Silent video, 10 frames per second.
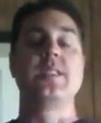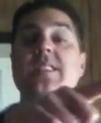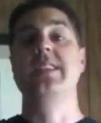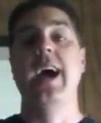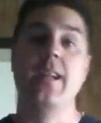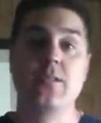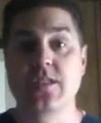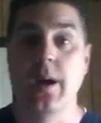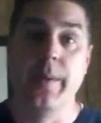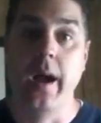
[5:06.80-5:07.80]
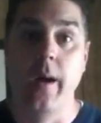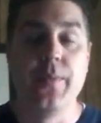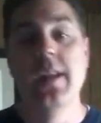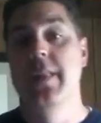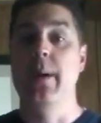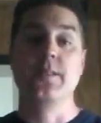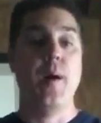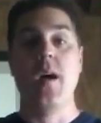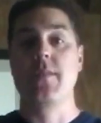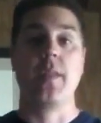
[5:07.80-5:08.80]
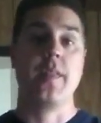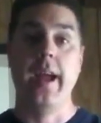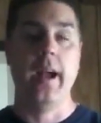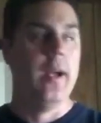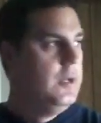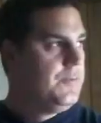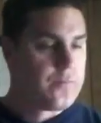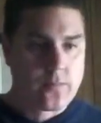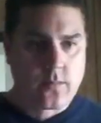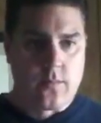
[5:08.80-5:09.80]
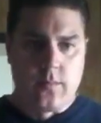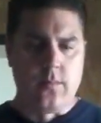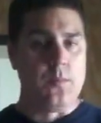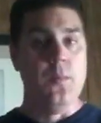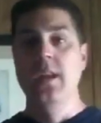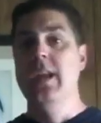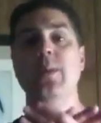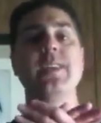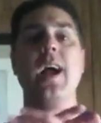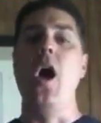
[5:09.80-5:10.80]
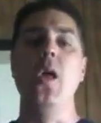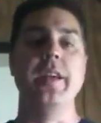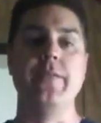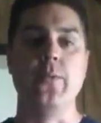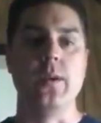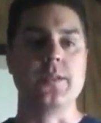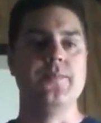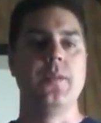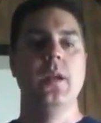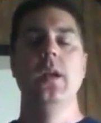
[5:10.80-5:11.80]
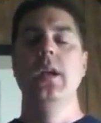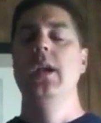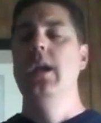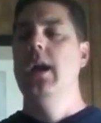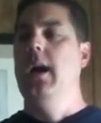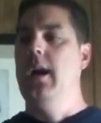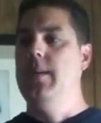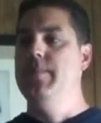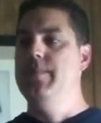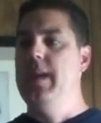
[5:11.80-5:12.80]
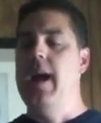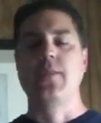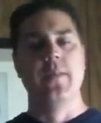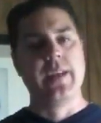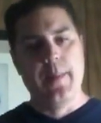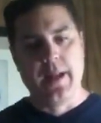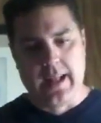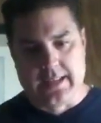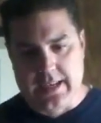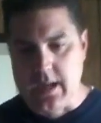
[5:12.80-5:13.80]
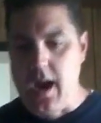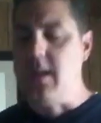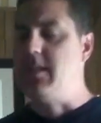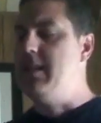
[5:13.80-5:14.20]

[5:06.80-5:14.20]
and Skylanders was coming out. That was part of the thing. It was like a holiday for us. After I came out of that detox, and I